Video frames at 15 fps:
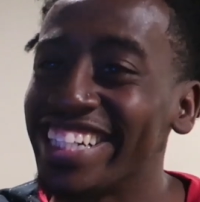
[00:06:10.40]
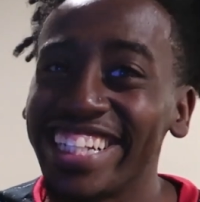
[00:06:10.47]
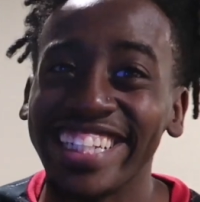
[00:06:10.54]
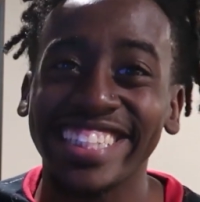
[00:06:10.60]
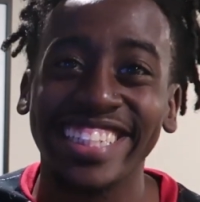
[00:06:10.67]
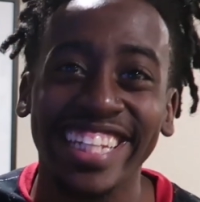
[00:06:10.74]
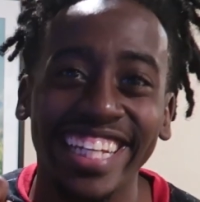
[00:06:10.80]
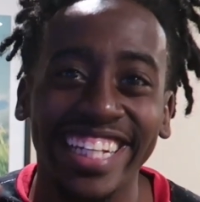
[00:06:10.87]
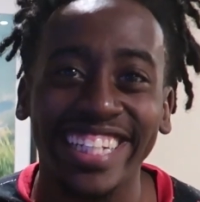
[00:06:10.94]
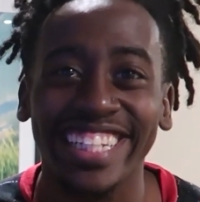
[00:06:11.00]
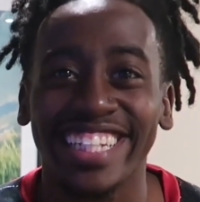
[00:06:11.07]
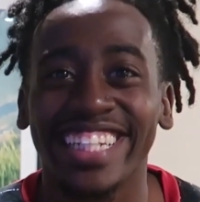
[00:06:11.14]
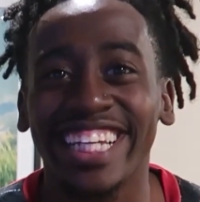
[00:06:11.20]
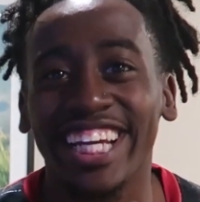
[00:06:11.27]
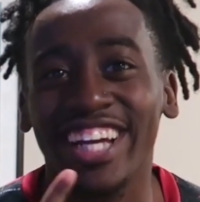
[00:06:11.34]
This nigga
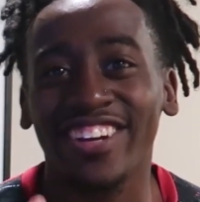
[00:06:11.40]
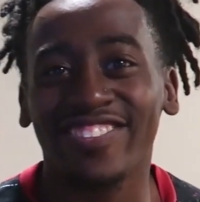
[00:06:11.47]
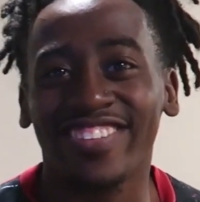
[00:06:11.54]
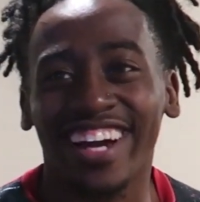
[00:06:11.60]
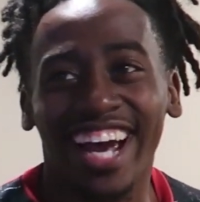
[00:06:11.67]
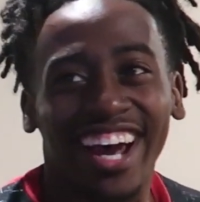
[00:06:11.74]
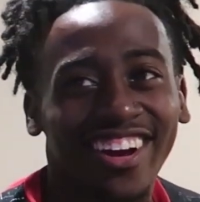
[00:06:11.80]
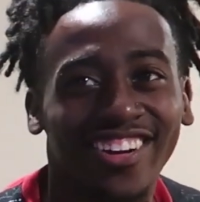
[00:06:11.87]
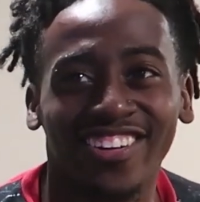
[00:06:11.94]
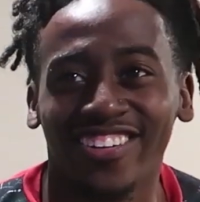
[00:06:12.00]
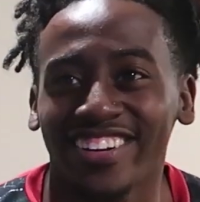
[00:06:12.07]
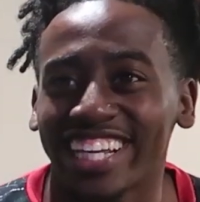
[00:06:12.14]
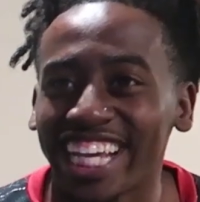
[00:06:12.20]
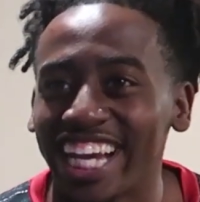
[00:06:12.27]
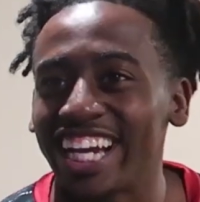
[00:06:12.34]
lit, bro. This nigga lit, bro. I
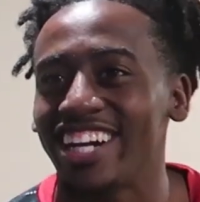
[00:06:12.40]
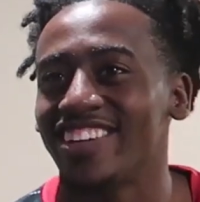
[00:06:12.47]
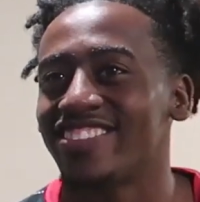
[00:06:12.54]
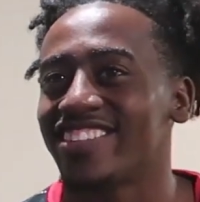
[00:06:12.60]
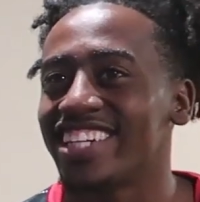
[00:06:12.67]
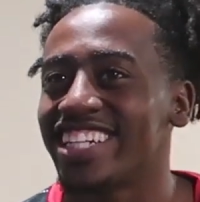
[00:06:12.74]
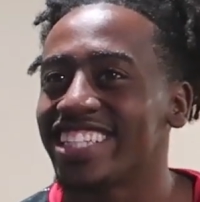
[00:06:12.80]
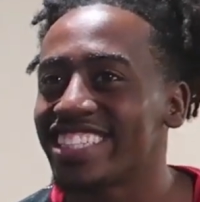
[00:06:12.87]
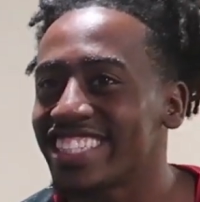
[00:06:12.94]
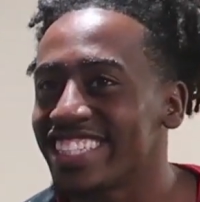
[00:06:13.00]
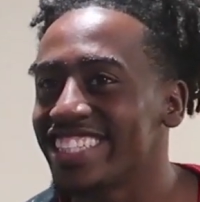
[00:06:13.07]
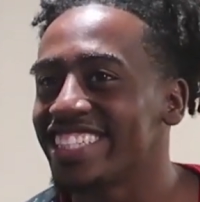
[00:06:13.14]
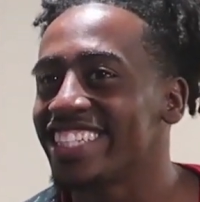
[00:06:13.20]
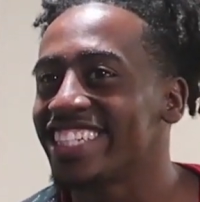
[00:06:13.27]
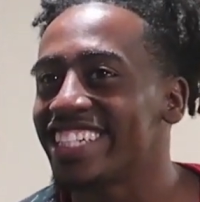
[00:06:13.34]
don't care, bro. This
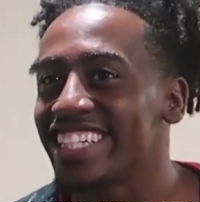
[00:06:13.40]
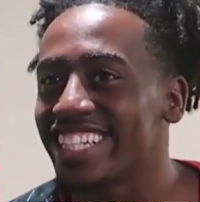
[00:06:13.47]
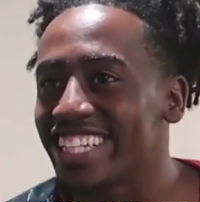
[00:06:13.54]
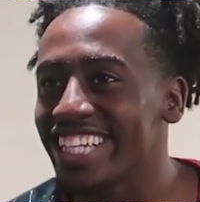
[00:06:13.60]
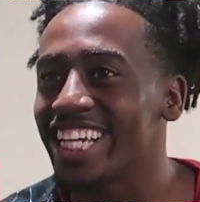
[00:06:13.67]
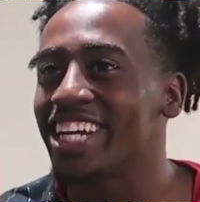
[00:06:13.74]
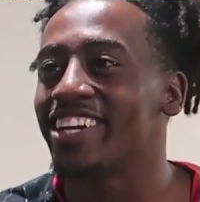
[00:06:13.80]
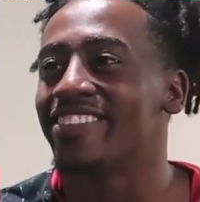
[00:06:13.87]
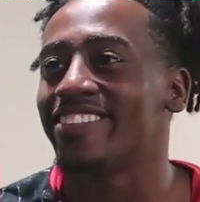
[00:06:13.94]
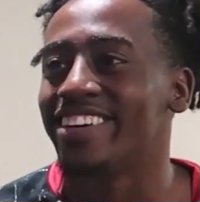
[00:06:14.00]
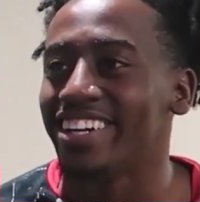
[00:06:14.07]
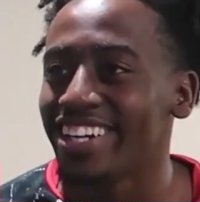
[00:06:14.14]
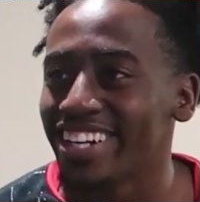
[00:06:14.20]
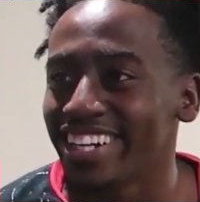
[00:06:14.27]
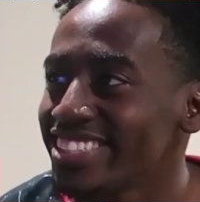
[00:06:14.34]
little nigga lit,
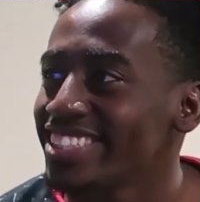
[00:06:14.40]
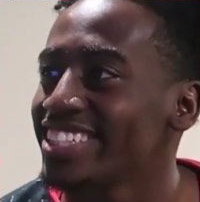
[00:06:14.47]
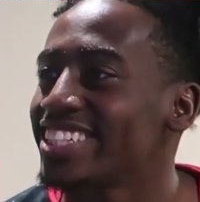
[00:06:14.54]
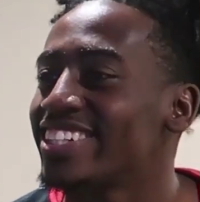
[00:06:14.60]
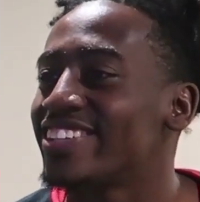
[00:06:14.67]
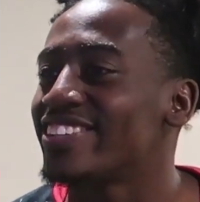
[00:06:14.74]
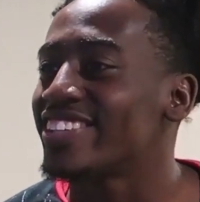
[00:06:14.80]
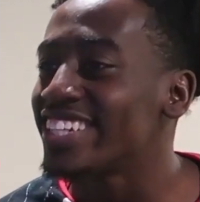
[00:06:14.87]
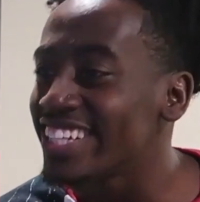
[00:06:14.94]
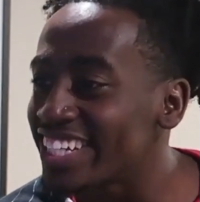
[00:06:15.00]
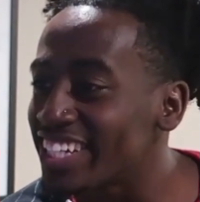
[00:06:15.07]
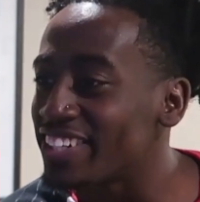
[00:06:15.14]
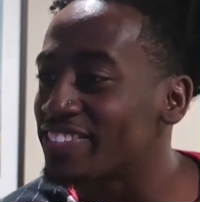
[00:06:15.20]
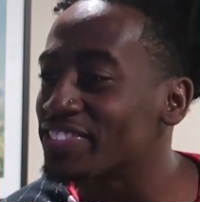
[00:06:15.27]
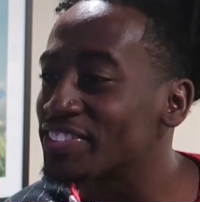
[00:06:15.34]
bro. This nigga
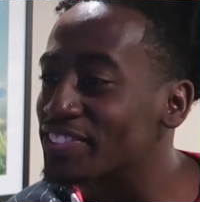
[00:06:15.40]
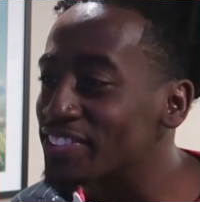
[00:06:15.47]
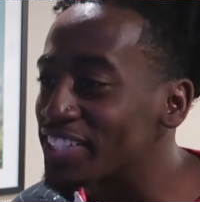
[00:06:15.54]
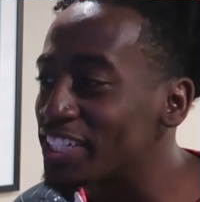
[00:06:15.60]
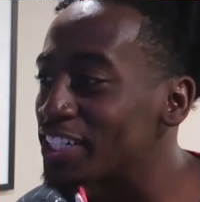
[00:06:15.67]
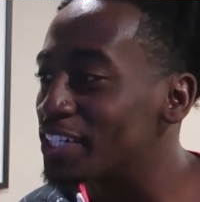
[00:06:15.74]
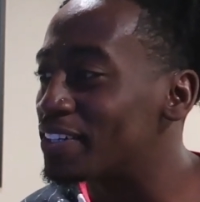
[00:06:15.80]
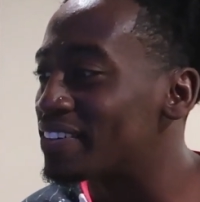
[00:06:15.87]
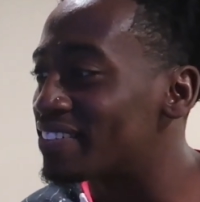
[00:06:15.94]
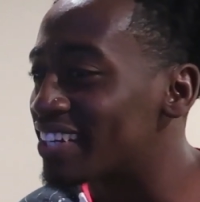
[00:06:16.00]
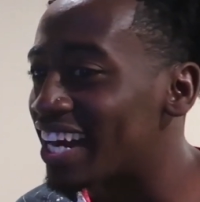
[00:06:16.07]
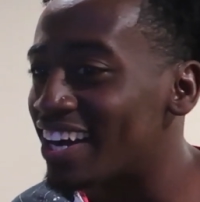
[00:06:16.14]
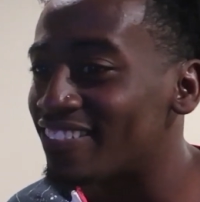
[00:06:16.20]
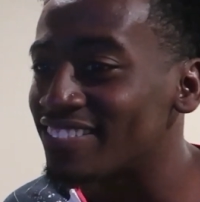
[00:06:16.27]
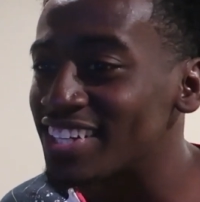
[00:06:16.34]
lit for real, bro.
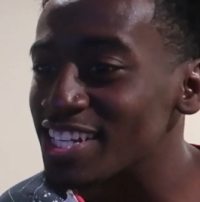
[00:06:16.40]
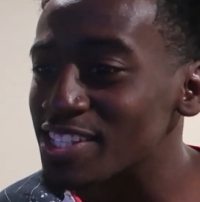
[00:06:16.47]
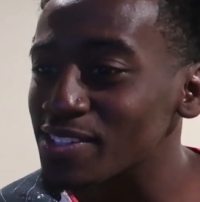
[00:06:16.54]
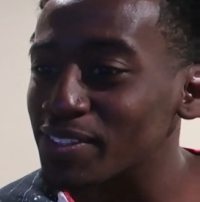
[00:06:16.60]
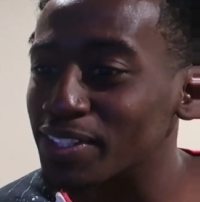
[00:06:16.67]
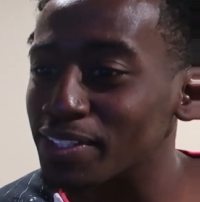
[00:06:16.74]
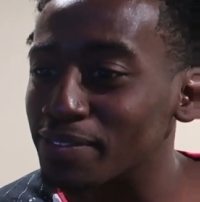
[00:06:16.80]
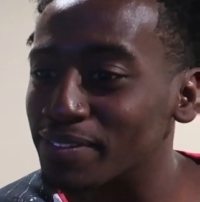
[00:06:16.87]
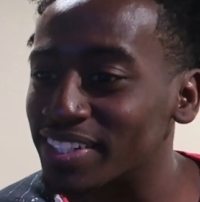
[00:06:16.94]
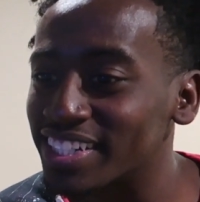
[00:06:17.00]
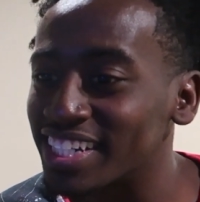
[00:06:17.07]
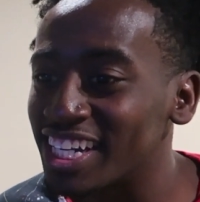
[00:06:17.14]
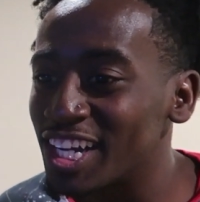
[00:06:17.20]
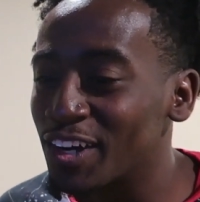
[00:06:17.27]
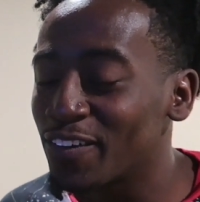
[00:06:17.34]
I mess with him, bro.